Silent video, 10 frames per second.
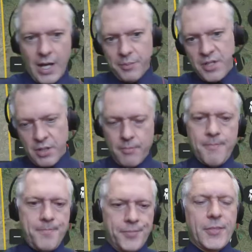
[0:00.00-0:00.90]
Edmonton,
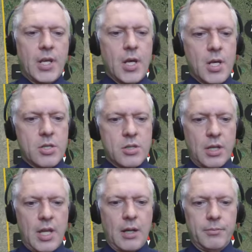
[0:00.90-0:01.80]
just
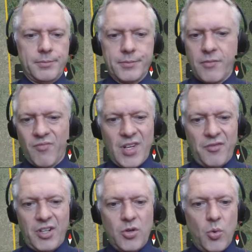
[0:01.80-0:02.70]
like that.
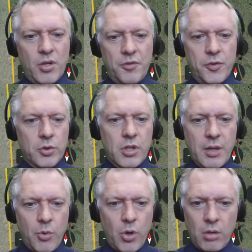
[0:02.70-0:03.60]
If I don't want a folder
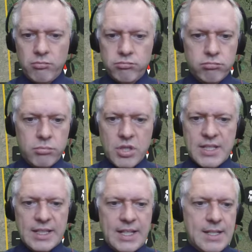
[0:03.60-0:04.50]
anymore,
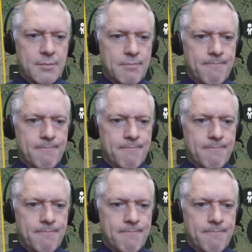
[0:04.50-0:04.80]
delete.